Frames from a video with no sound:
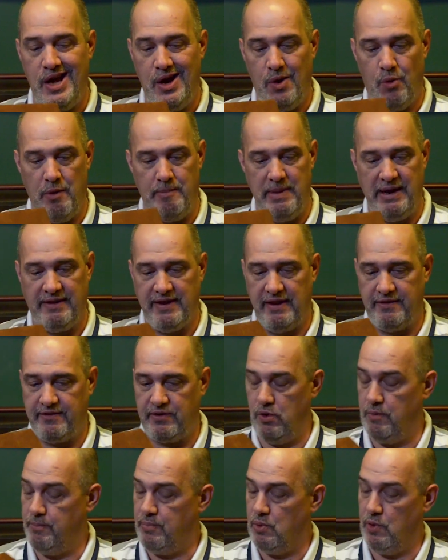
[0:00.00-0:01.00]
What makes that so
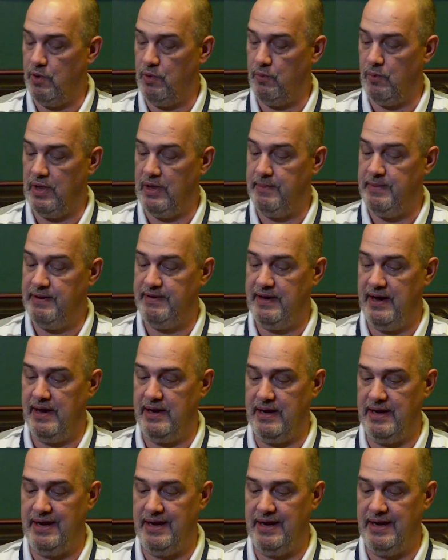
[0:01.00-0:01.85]
important? Well, let me tell you.